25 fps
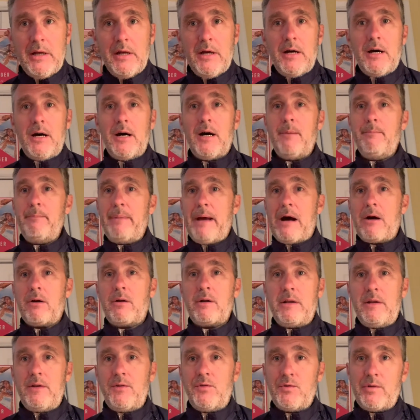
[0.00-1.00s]
a
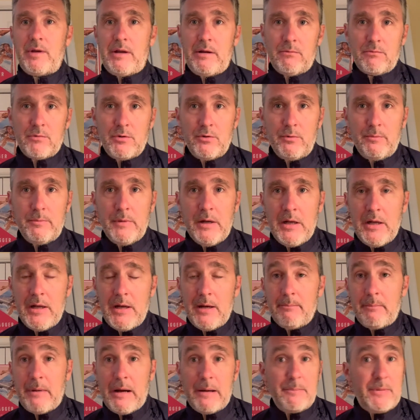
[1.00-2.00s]
balcony stateroom
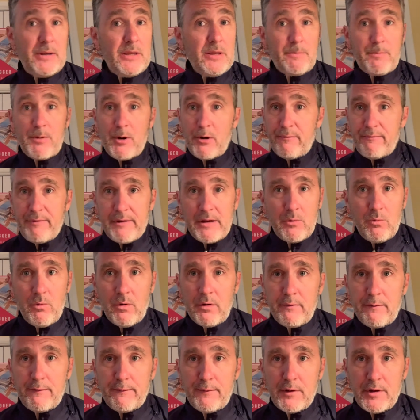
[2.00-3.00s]
might be the perfect
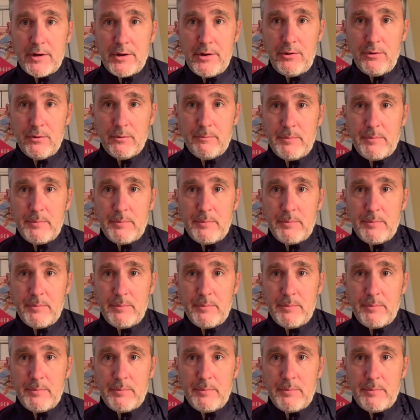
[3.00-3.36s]
one for you.